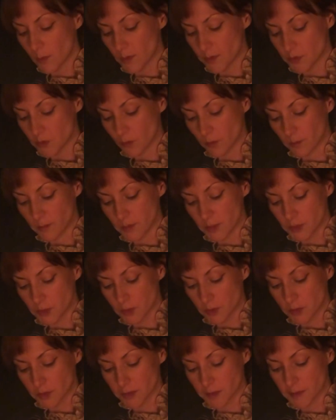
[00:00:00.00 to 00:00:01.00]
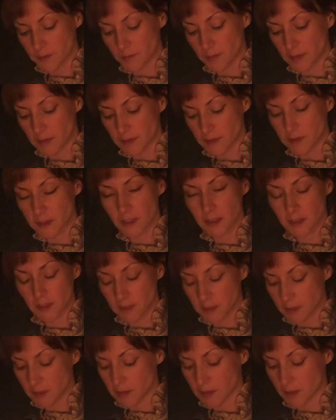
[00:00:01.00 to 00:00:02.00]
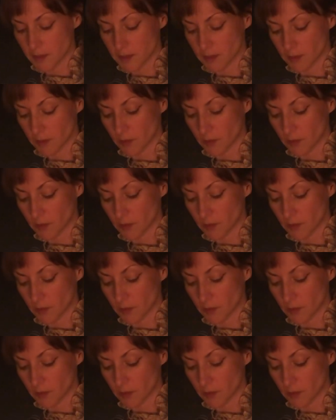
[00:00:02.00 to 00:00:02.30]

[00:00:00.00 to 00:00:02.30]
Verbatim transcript: was your mission to spin sentences into